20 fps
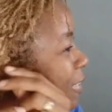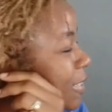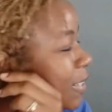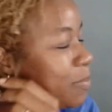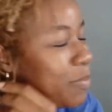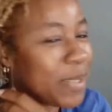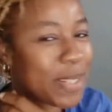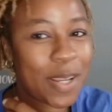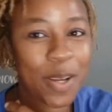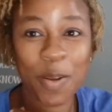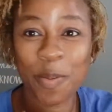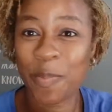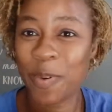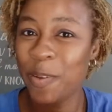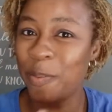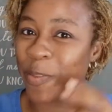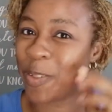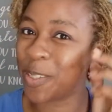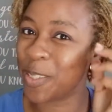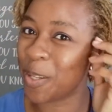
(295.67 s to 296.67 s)
slipped out,
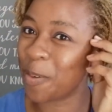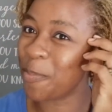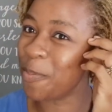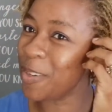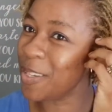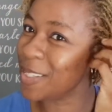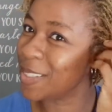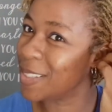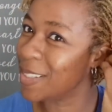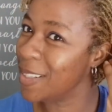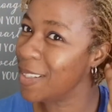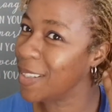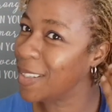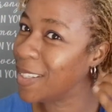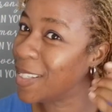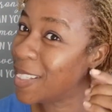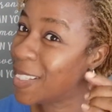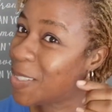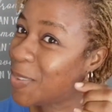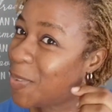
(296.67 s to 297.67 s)
but for some reason
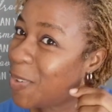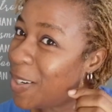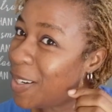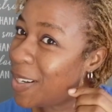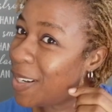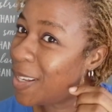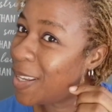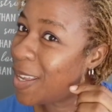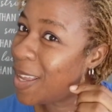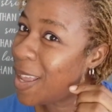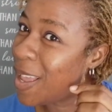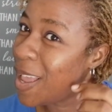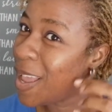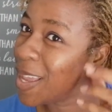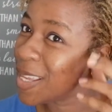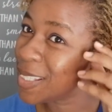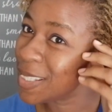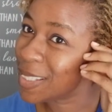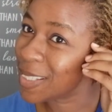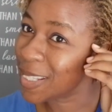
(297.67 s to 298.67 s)
this one
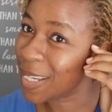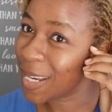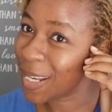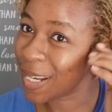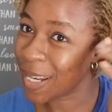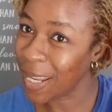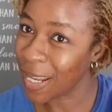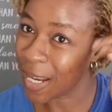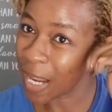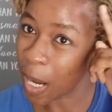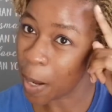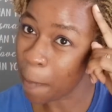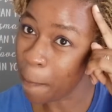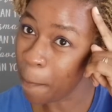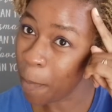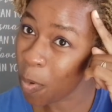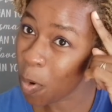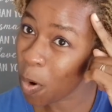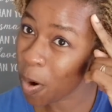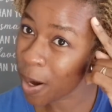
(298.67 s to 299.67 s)
stayed in,
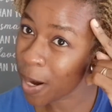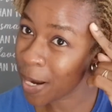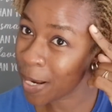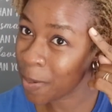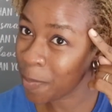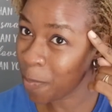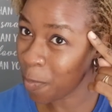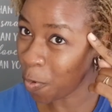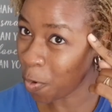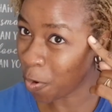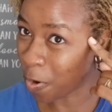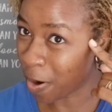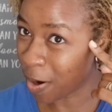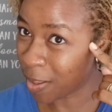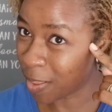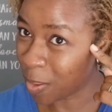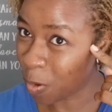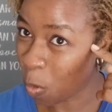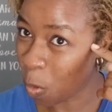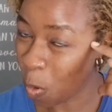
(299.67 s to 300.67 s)
and more
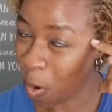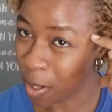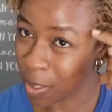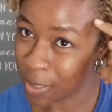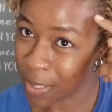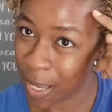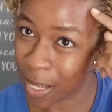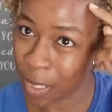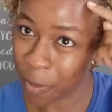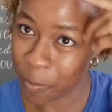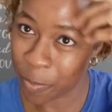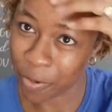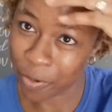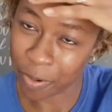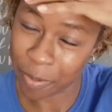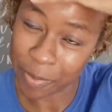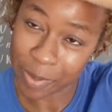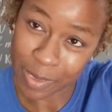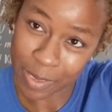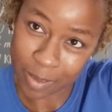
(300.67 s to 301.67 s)
the ones at the
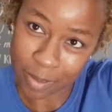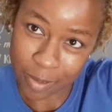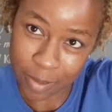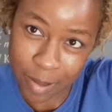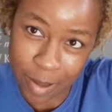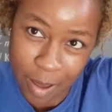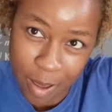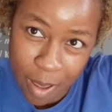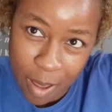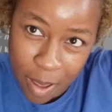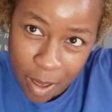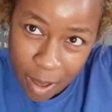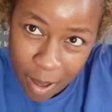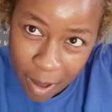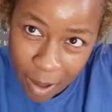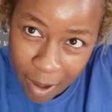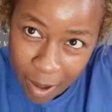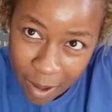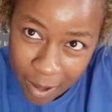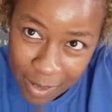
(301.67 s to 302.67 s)
perimeter
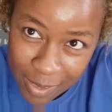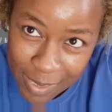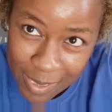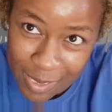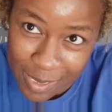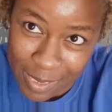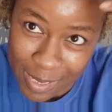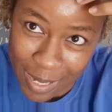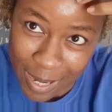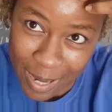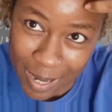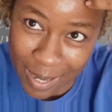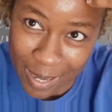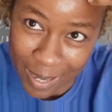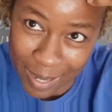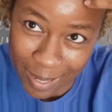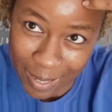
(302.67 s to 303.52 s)
are staying